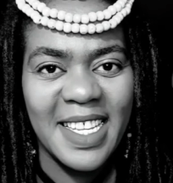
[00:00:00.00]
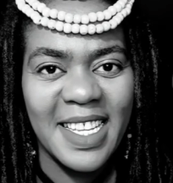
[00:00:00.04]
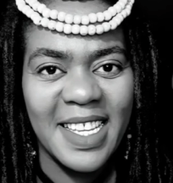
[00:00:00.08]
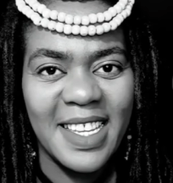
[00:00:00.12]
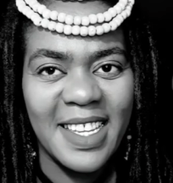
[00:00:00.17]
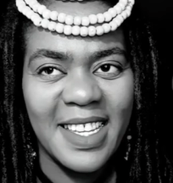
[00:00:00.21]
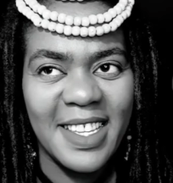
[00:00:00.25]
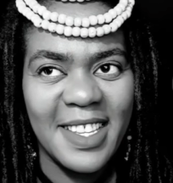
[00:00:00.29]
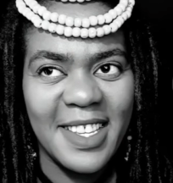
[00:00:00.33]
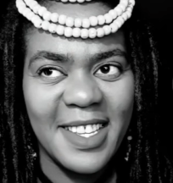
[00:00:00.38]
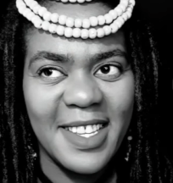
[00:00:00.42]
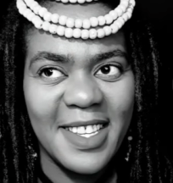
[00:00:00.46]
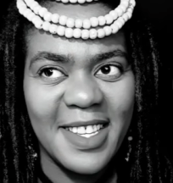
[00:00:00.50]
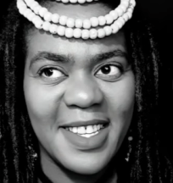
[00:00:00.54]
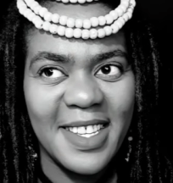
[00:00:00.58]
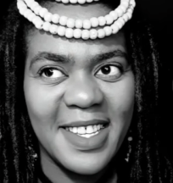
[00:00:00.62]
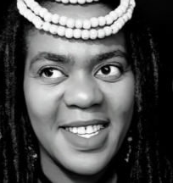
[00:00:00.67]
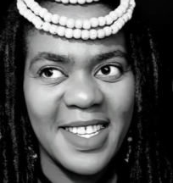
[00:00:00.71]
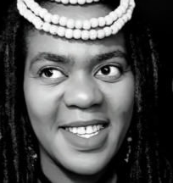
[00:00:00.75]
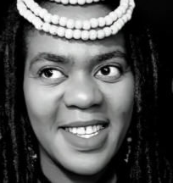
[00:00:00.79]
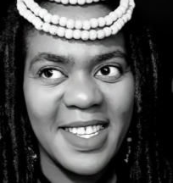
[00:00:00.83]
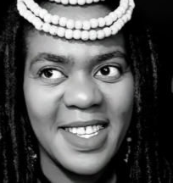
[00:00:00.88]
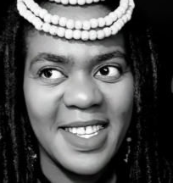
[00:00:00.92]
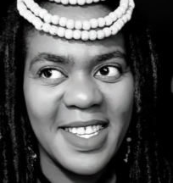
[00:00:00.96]

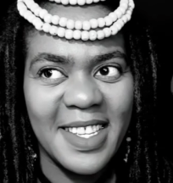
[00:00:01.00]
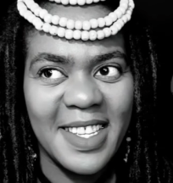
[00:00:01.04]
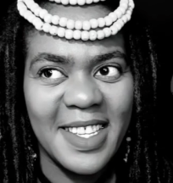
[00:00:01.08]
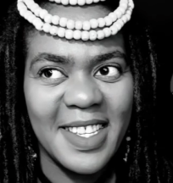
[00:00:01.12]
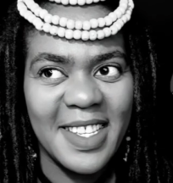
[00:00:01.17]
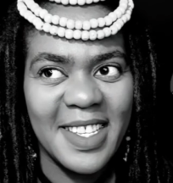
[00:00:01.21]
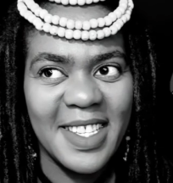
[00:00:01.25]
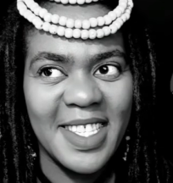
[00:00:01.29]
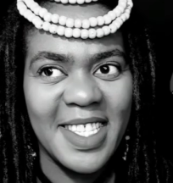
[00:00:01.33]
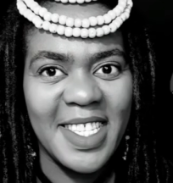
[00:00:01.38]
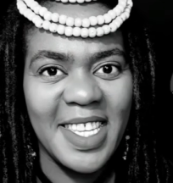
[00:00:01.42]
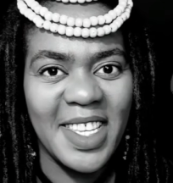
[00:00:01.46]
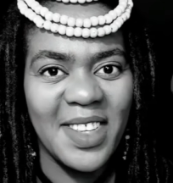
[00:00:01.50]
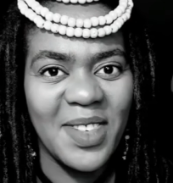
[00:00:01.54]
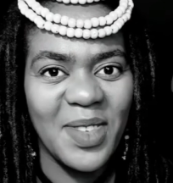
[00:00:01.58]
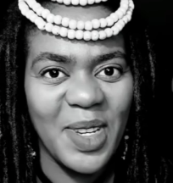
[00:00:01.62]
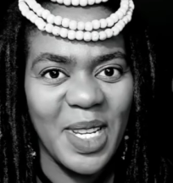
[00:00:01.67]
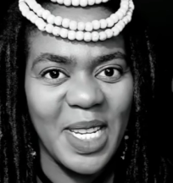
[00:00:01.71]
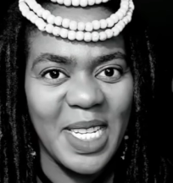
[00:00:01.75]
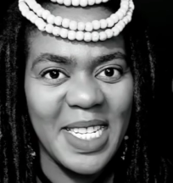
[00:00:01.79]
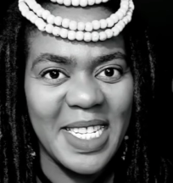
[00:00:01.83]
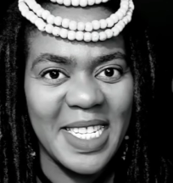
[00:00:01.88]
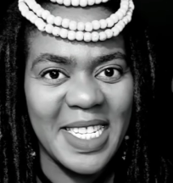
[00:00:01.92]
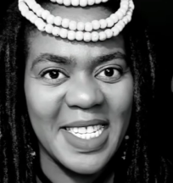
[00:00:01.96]

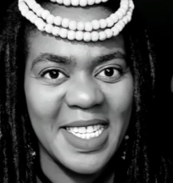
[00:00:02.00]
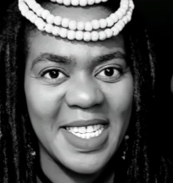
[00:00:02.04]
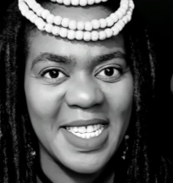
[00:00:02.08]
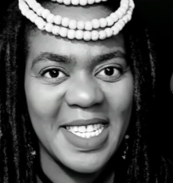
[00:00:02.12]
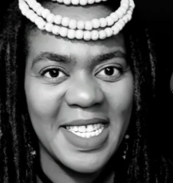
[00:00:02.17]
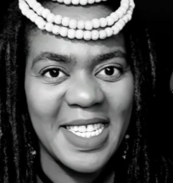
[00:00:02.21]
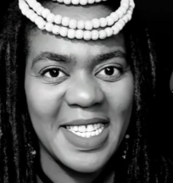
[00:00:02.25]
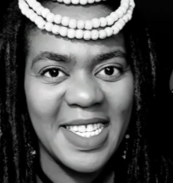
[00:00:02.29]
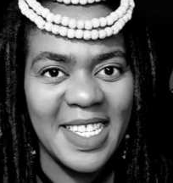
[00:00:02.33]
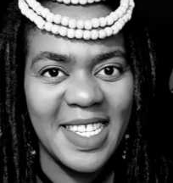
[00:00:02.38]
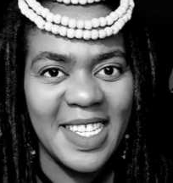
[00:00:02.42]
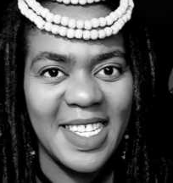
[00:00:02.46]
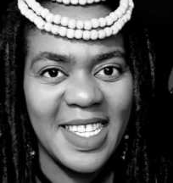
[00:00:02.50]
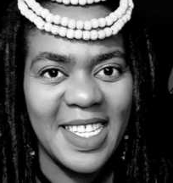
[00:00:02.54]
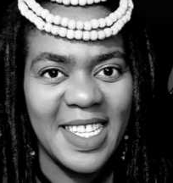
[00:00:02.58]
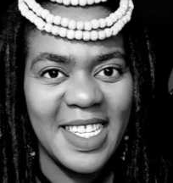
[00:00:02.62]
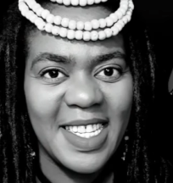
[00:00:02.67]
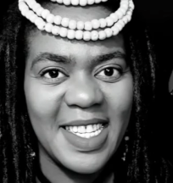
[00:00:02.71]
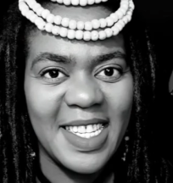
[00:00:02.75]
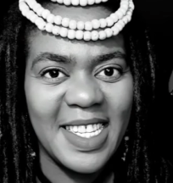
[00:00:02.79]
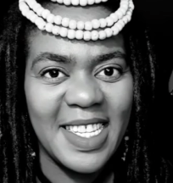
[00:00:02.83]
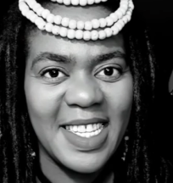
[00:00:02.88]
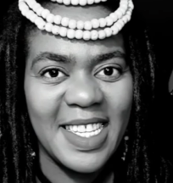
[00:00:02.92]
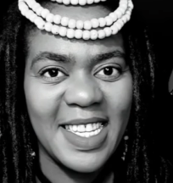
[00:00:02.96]
Siriti
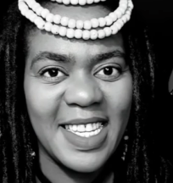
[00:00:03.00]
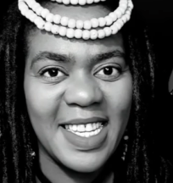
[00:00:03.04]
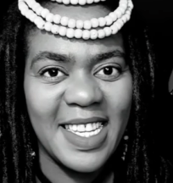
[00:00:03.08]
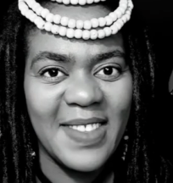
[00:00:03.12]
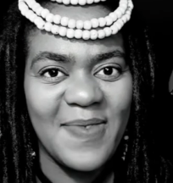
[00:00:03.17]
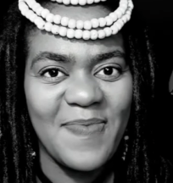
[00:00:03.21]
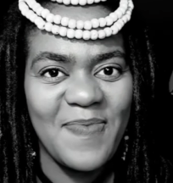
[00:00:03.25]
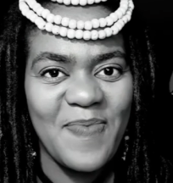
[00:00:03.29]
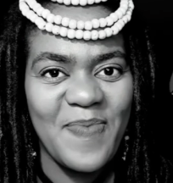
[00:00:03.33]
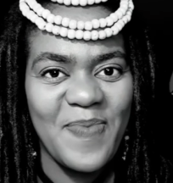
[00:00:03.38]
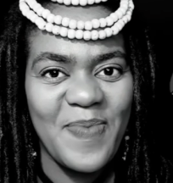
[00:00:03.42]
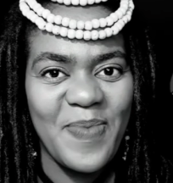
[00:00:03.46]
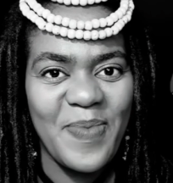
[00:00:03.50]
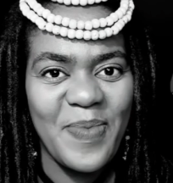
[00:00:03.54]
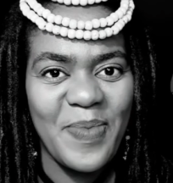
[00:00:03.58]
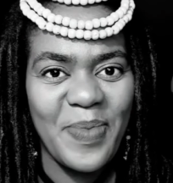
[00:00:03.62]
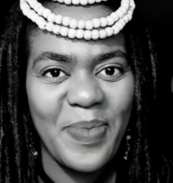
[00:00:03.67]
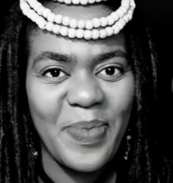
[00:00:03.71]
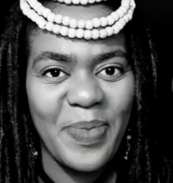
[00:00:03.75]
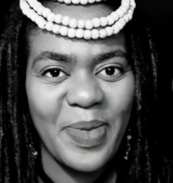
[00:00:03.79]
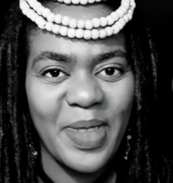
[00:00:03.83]
and